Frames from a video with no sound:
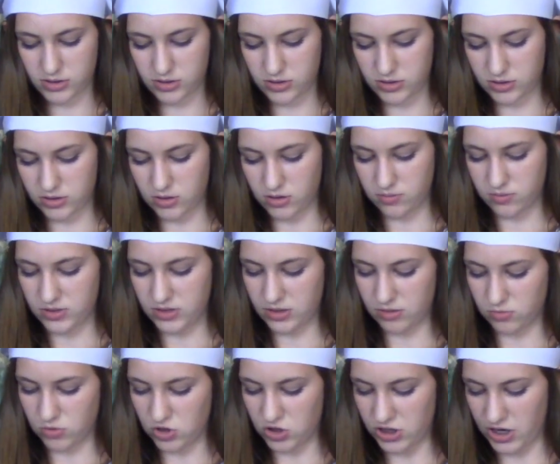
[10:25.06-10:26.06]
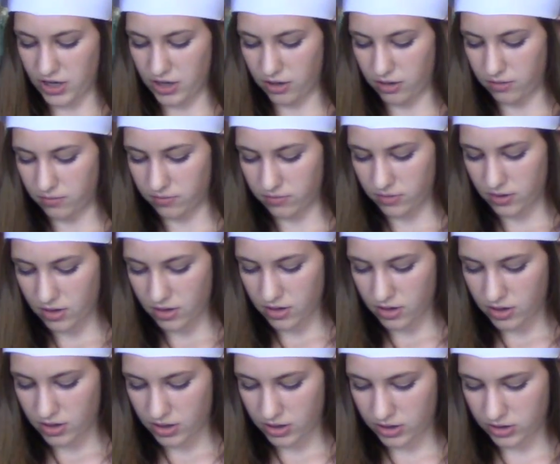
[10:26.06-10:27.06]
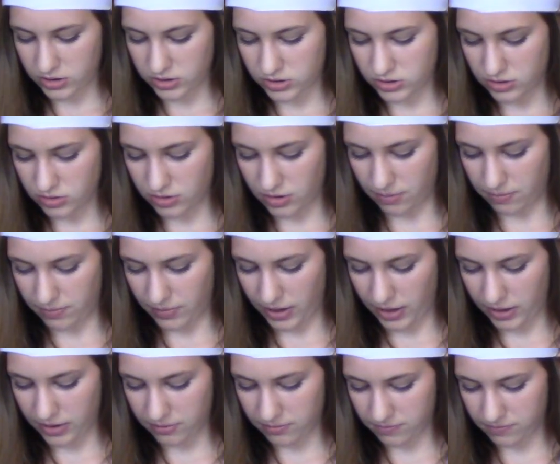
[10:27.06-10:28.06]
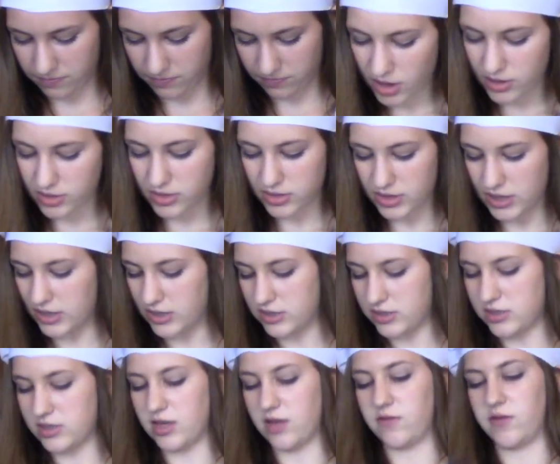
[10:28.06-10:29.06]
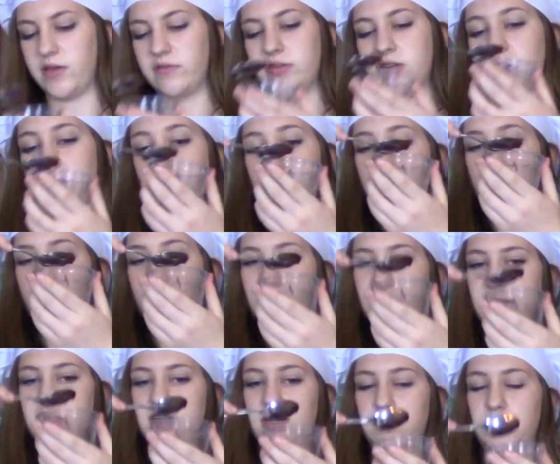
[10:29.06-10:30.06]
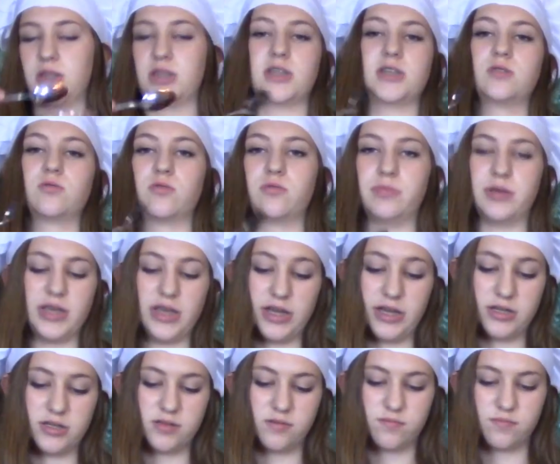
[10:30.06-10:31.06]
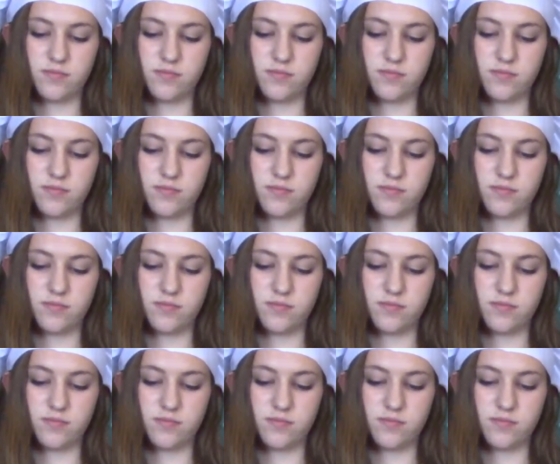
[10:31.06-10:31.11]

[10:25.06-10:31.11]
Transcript: scoop some jam into the bottom. This, if heaven had a taste, I mean, this would be it.